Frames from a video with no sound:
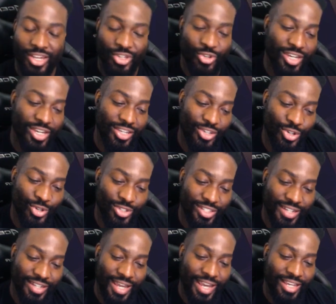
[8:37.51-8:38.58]
You can use
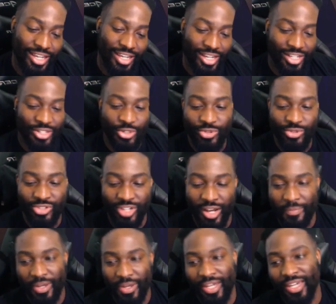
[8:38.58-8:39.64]
it like you
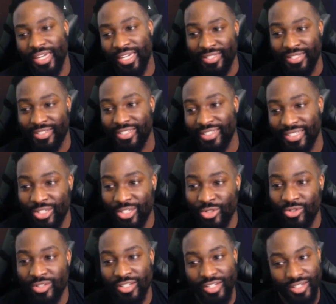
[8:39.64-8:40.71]
jump and instantly
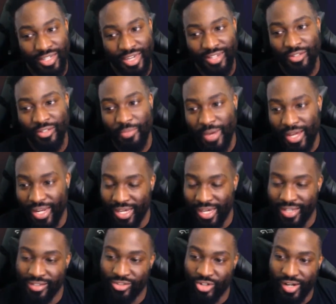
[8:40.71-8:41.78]
use it, catch somebody
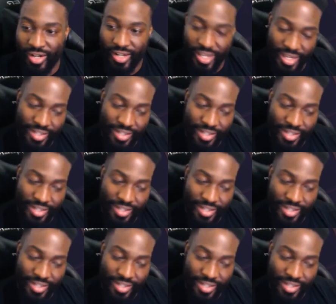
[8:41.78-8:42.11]
trying to